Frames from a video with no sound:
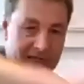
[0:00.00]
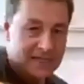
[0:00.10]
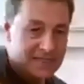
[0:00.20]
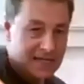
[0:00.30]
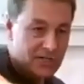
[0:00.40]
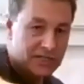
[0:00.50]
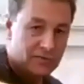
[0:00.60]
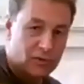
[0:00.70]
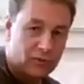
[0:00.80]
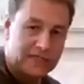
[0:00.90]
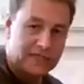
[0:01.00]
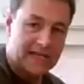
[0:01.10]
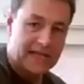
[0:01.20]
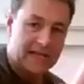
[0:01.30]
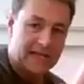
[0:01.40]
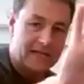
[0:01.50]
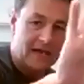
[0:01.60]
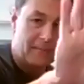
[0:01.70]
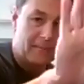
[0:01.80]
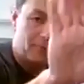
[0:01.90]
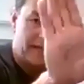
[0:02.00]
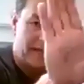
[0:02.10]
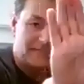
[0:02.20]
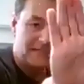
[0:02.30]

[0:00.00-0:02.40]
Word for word: it's actually rotated upright.